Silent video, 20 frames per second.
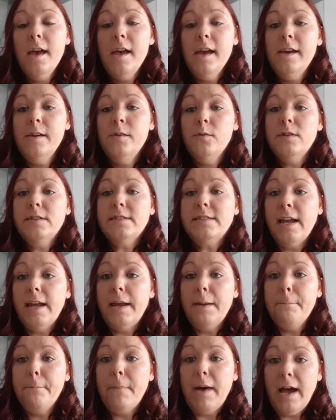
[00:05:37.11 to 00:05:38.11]
It was a
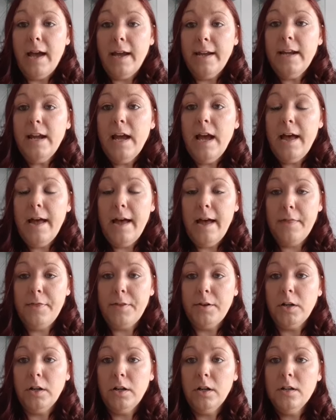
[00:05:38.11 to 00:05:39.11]
My
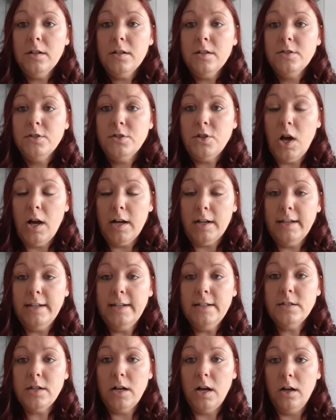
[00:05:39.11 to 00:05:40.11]
Heather
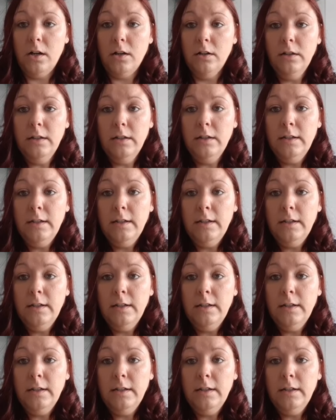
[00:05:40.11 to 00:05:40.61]
talking doll.